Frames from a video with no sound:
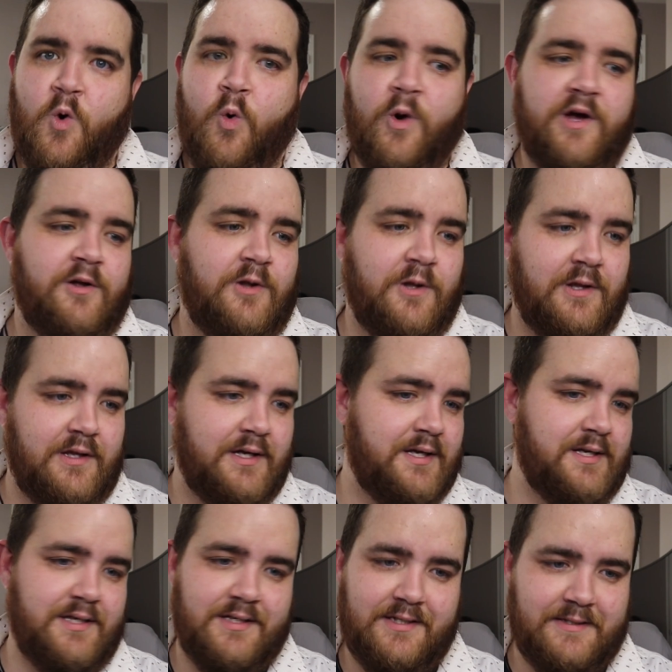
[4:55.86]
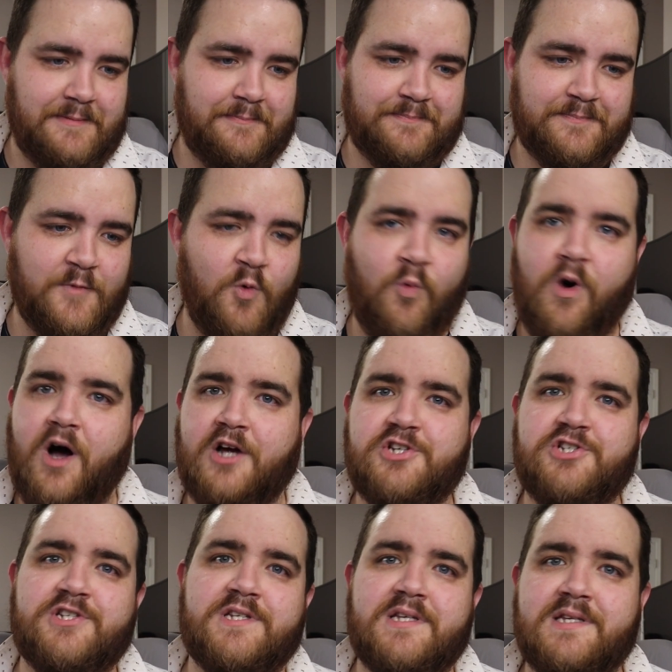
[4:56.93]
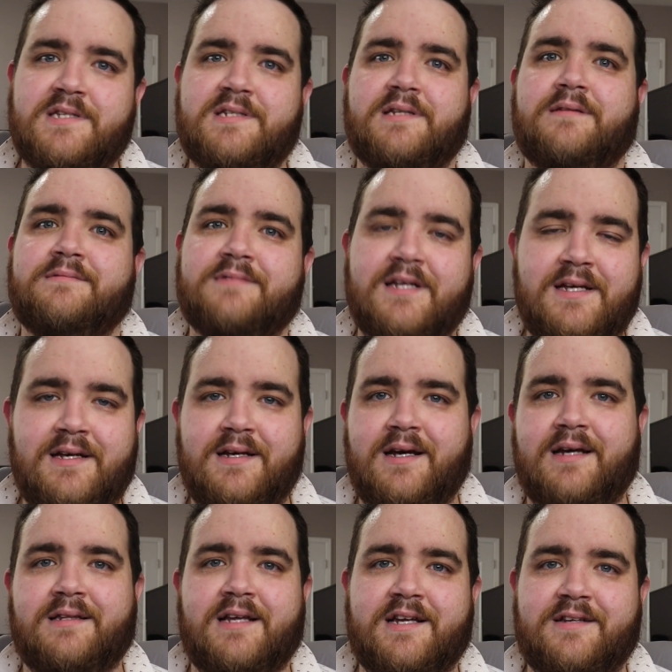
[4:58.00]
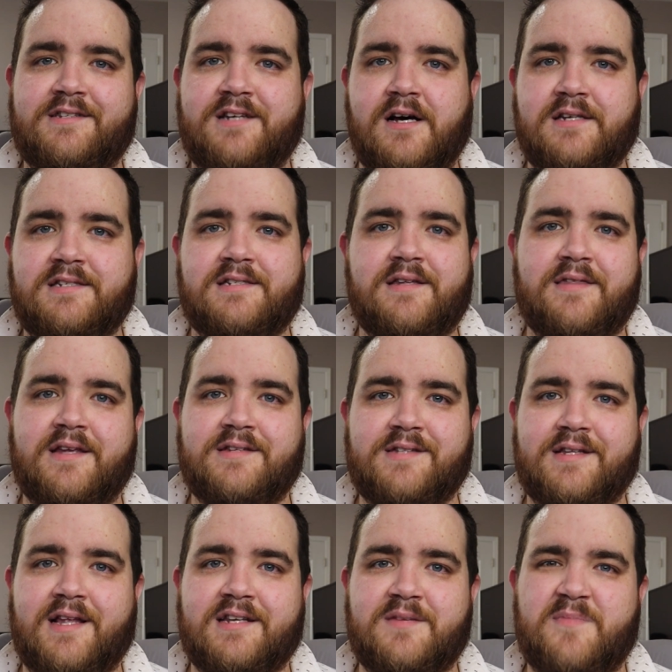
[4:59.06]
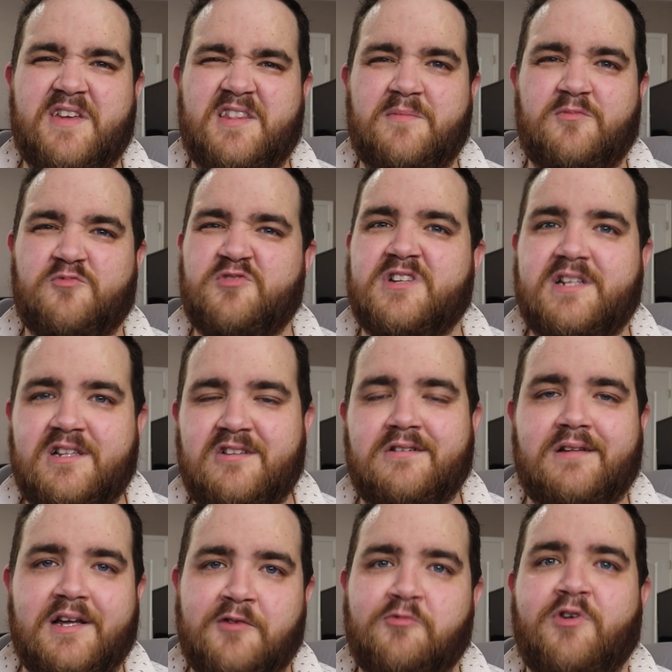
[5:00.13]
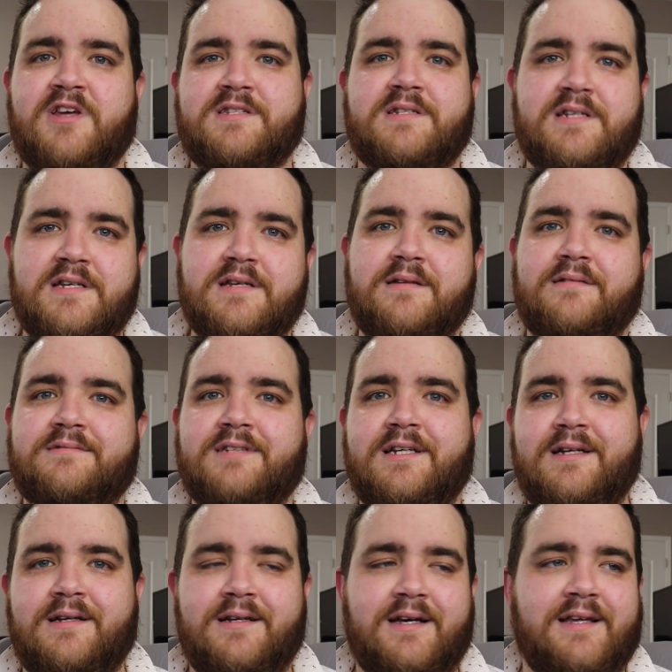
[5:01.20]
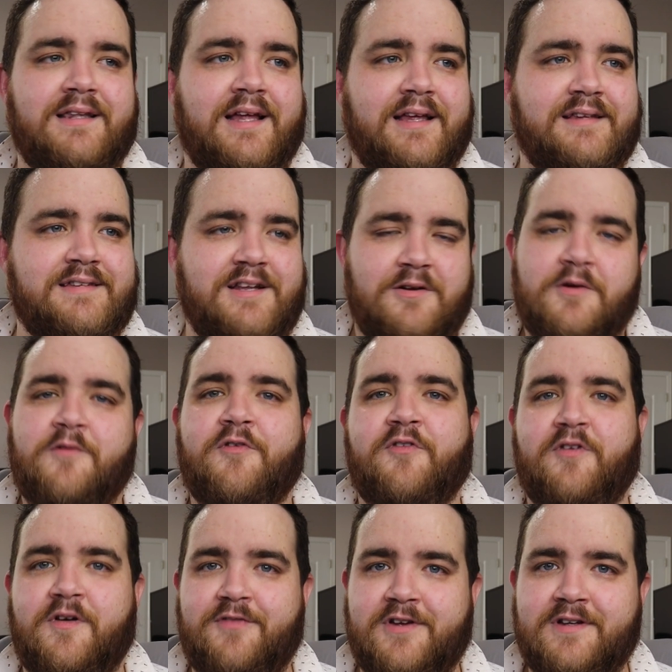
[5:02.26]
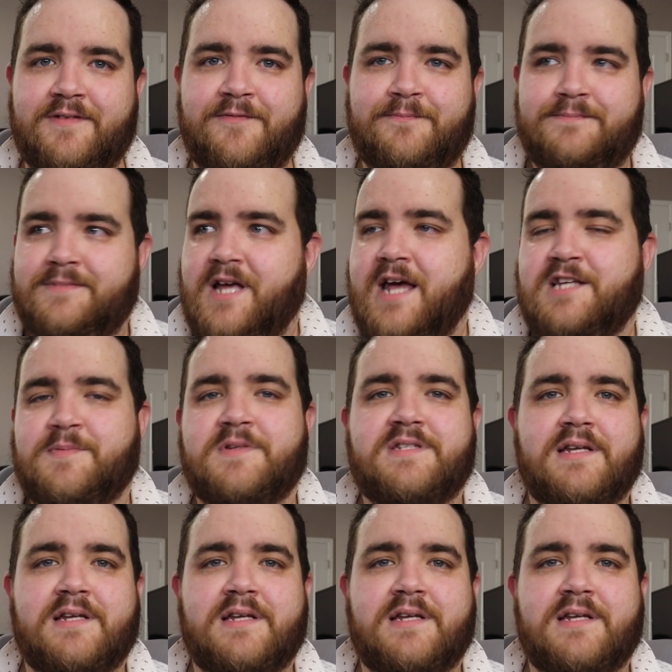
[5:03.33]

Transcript: oil washes and and like dust and things like that to make them really look like rusty and and like you know if, if a tank's been